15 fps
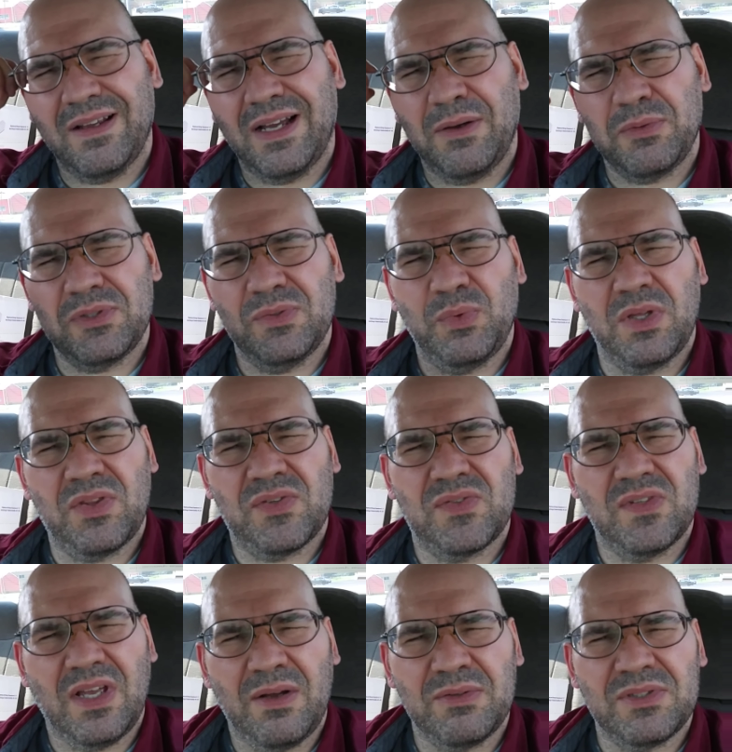I
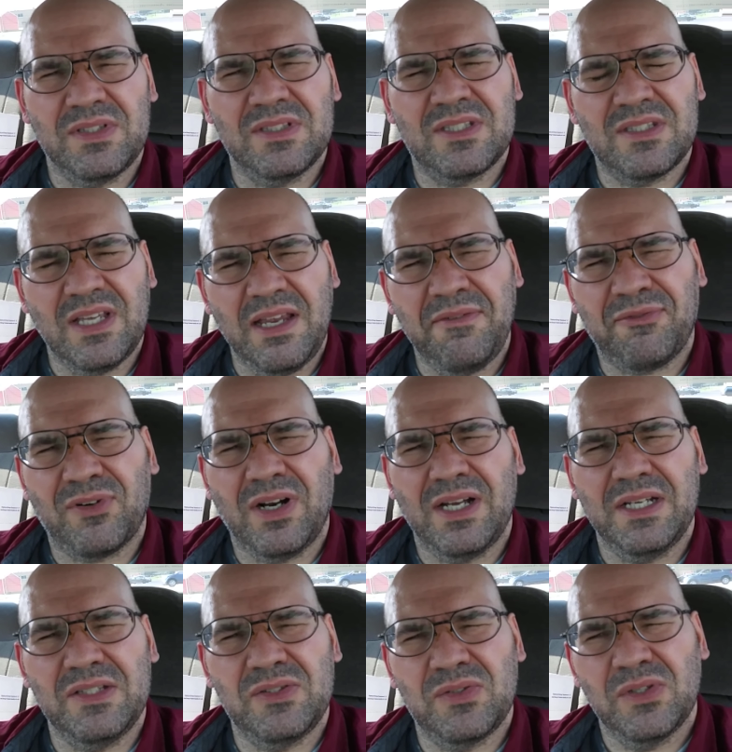was in Safe
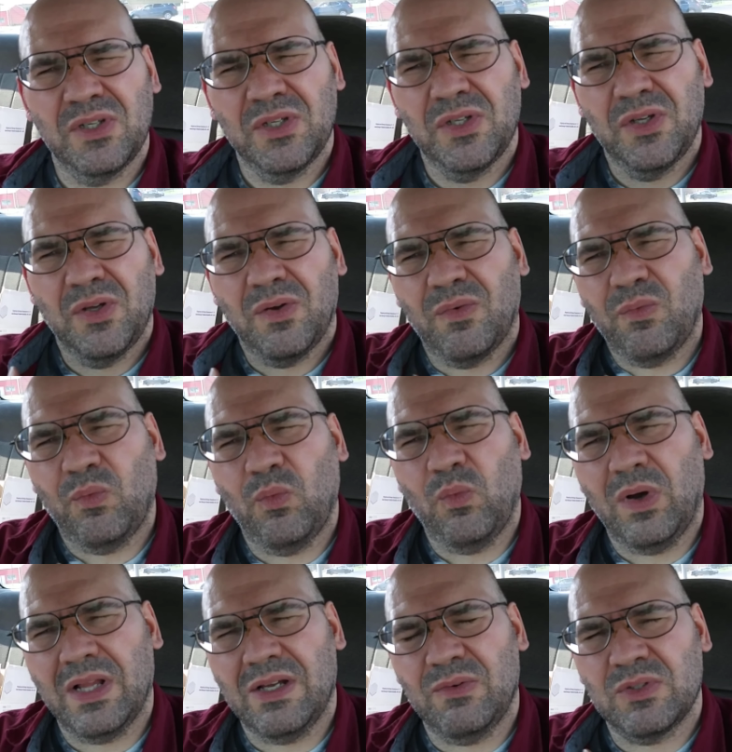Rides
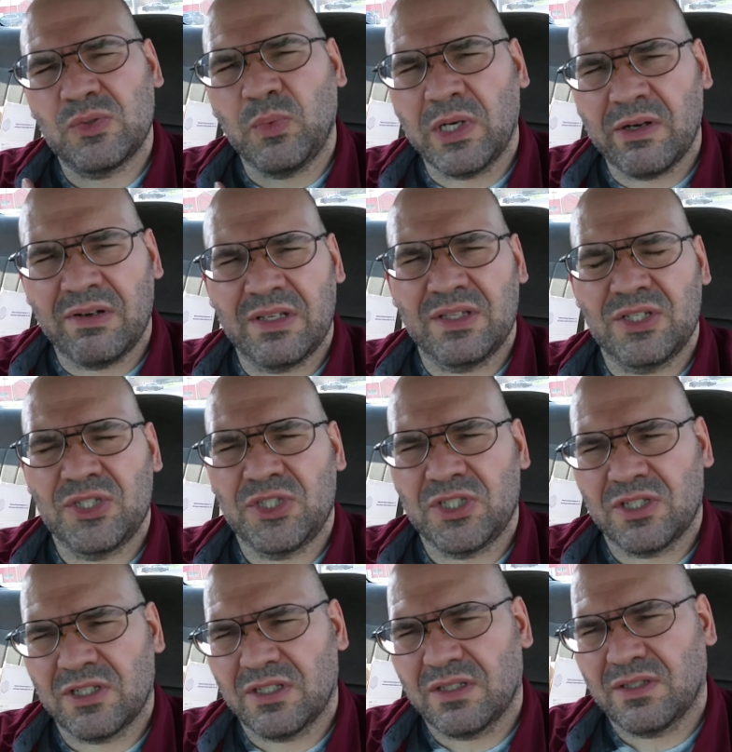while I was wearing this
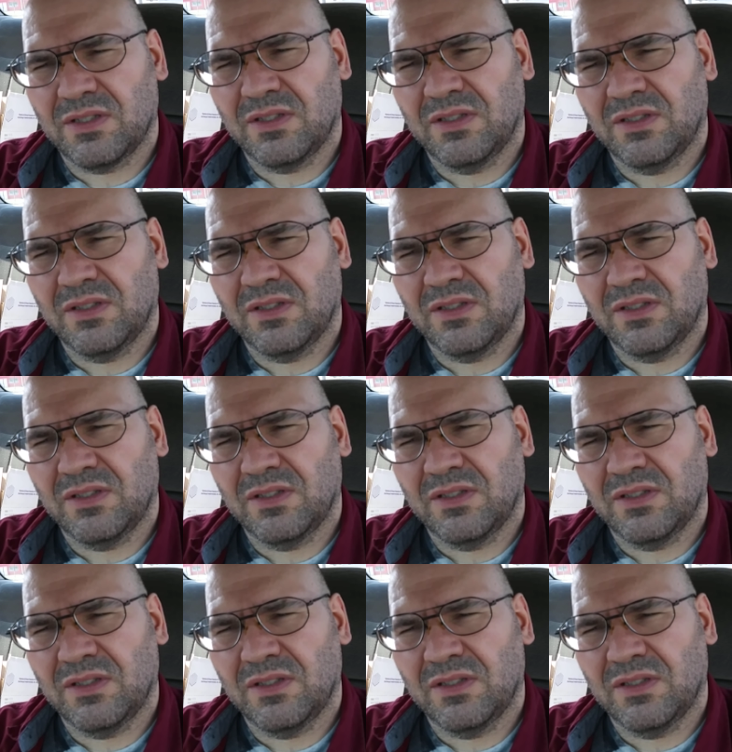shirt.